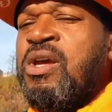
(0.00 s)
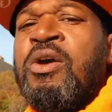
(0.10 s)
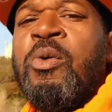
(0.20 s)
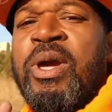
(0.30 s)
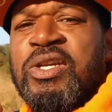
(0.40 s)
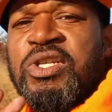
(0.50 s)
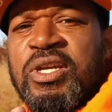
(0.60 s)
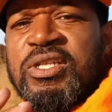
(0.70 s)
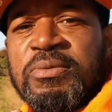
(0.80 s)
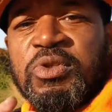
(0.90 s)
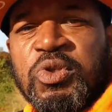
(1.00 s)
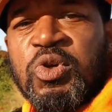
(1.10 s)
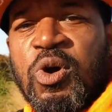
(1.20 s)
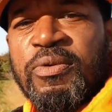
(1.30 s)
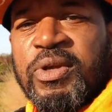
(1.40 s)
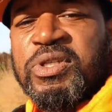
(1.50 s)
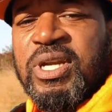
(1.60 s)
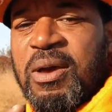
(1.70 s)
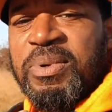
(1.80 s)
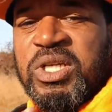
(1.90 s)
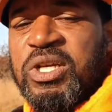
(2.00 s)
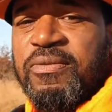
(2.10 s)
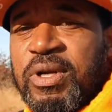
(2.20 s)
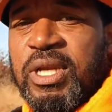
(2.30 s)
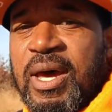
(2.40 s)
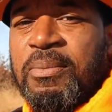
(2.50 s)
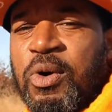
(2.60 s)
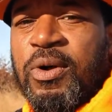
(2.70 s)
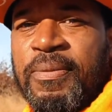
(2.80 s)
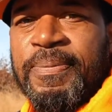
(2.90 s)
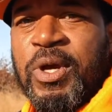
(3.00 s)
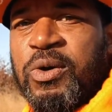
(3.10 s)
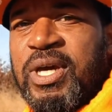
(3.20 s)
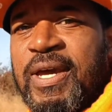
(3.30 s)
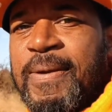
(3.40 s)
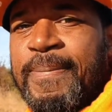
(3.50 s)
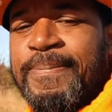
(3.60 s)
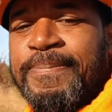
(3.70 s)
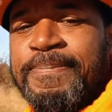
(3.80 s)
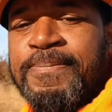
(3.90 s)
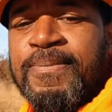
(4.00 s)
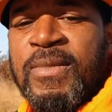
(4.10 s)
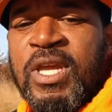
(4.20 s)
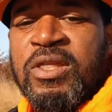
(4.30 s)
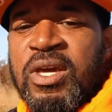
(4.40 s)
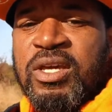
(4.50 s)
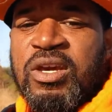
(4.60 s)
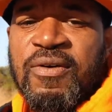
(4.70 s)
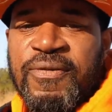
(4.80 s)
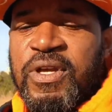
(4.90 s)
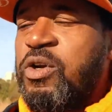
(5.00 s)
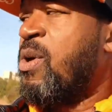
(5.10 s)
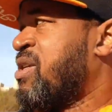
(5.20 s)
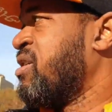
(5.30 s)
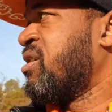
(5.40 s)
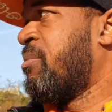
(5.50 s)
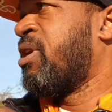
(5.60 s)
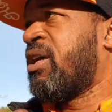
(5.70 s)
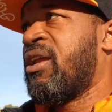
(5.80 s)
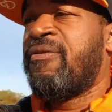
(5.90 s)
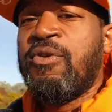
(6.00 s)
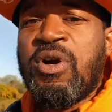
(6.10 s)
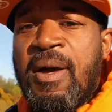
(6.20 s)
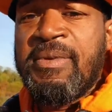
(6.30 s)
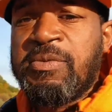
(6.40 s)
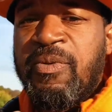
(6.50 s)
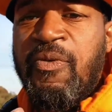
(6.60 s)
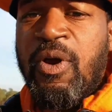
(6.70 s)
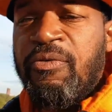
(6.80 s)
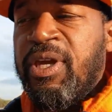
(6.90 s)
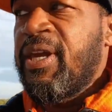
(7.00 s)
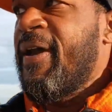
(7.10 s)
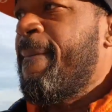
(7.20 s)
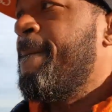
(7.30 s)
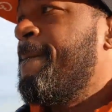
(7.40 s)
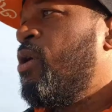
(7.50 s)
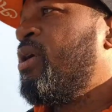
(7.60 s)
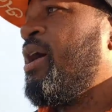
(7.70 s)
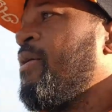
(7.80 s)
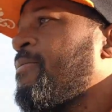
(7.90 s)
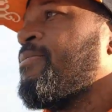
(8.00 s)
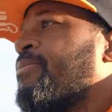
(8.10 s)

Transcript: where I share some tutorials, and I'll be sharing a lot more, okay? Thank y'all for your questions. I'm gonna look at a few comments before I recap, okay?